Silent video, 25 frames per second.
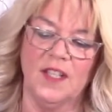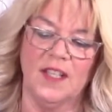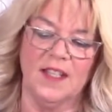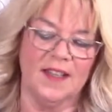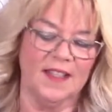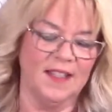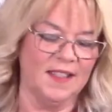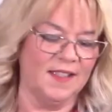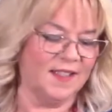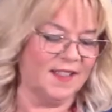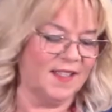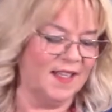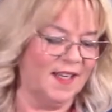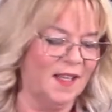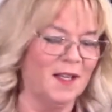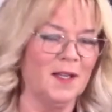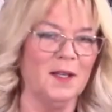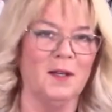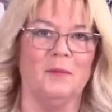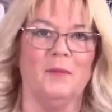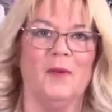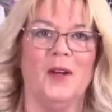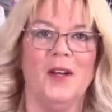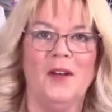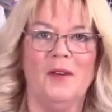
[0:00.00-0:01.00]
this
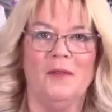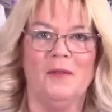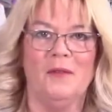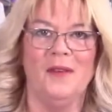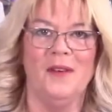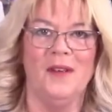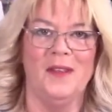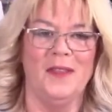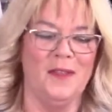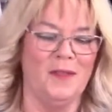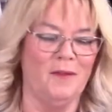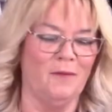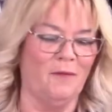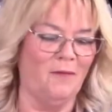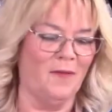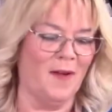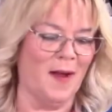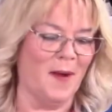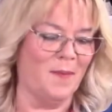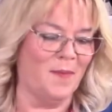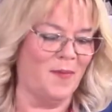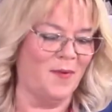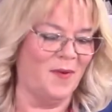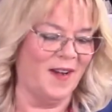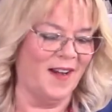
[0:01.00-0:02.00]
gingham with the
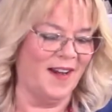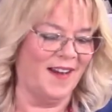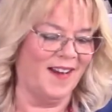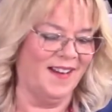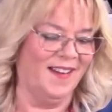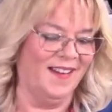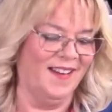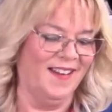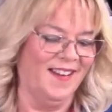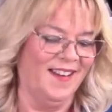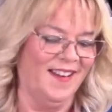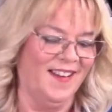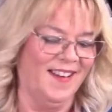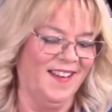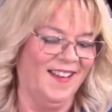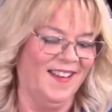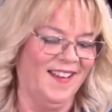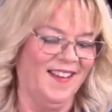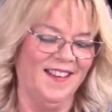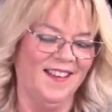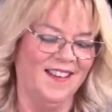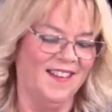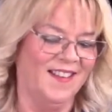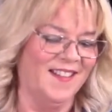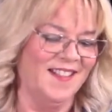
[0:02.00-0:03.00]
fabric.
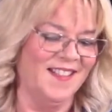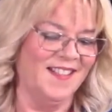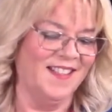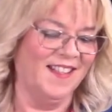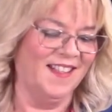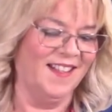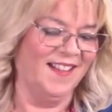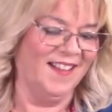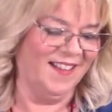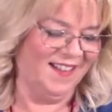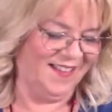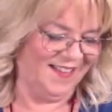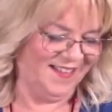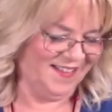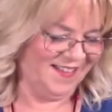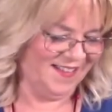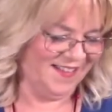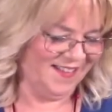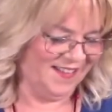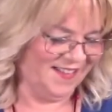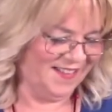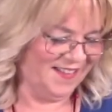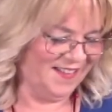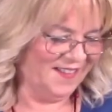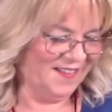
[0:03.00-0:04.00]
Oh dear.
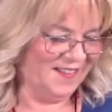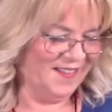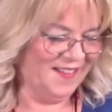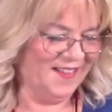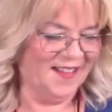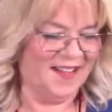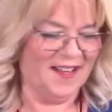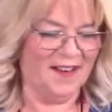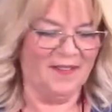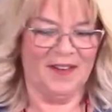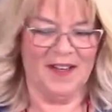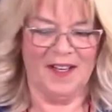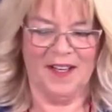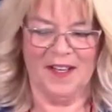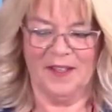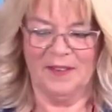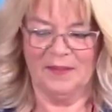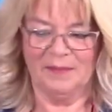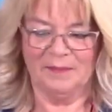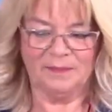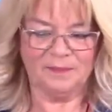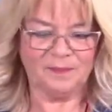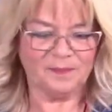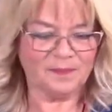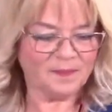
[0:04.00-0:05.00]
There we go.
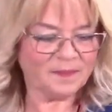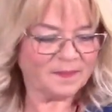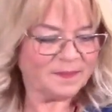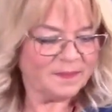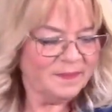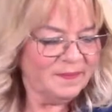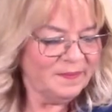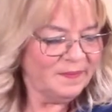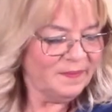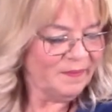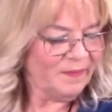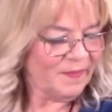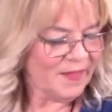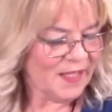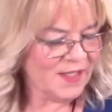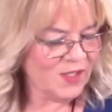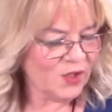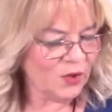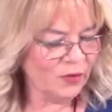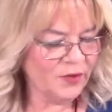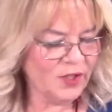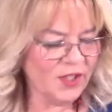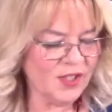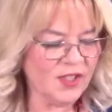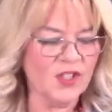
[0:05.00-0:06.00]

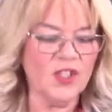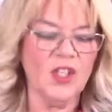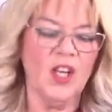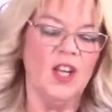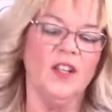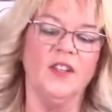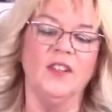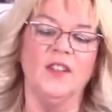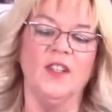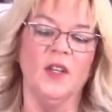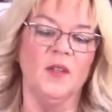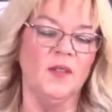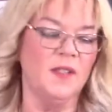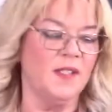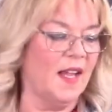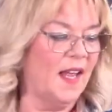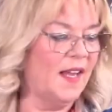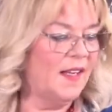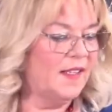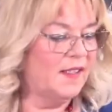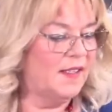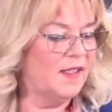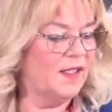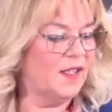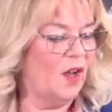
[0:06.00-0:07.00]
So I've just turned those
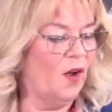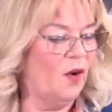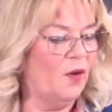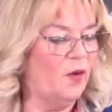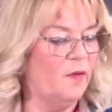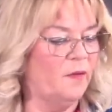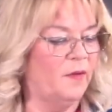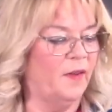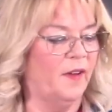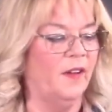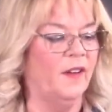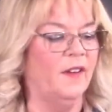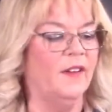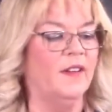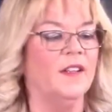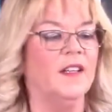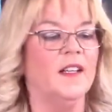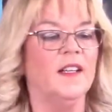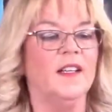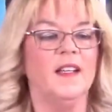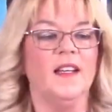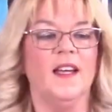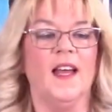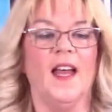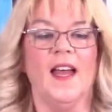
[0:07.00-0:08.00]
ends over
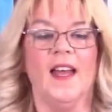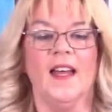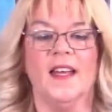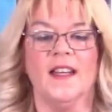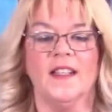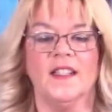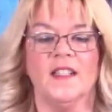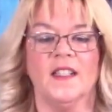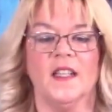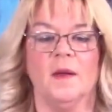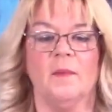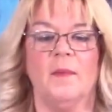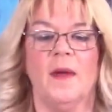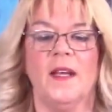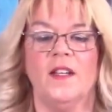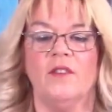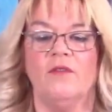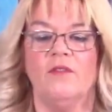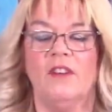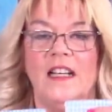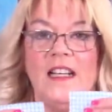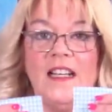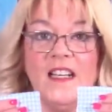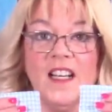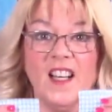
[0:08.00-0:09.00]
and made a
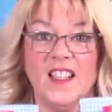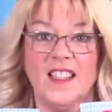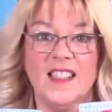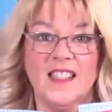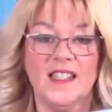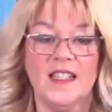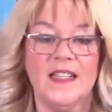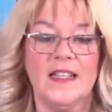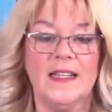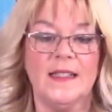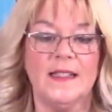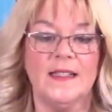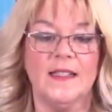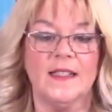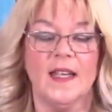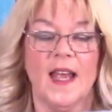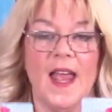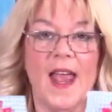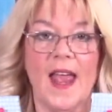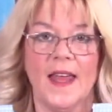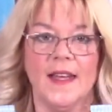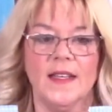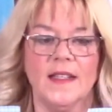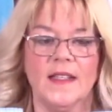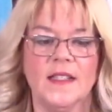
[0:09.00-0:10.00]
really nice neat
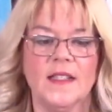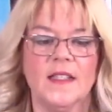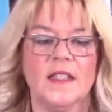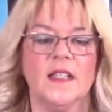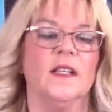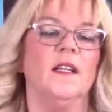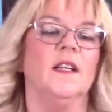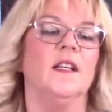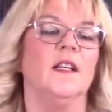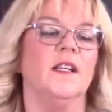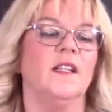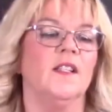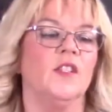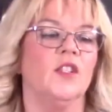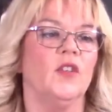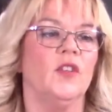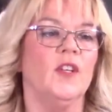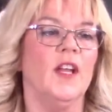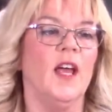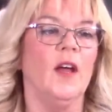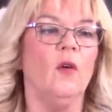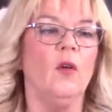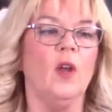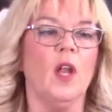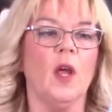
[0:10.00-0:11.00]
end. So
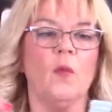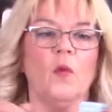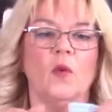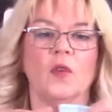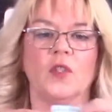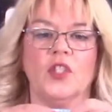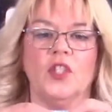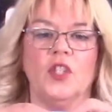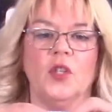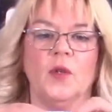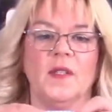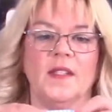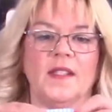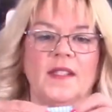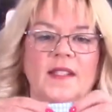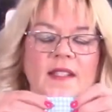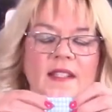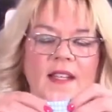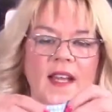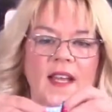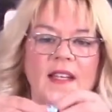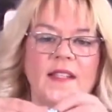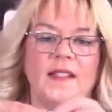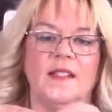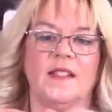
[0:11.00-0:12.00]
now all I want to do is
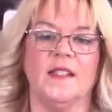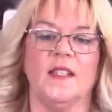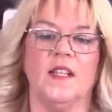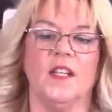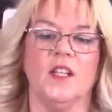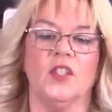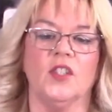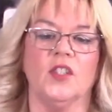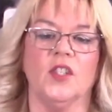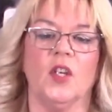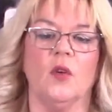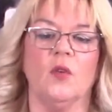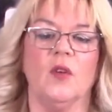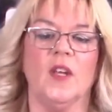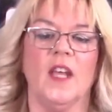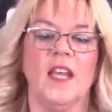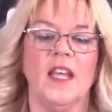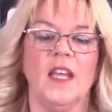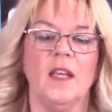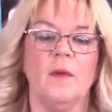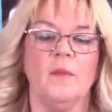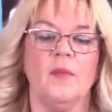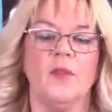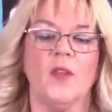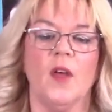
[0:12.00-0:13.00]
stay stitch. So
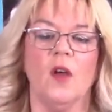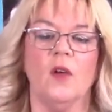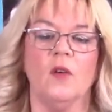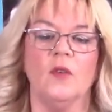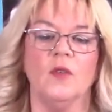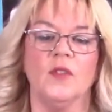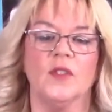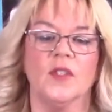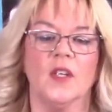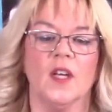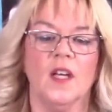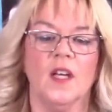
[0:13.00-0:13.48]
keep those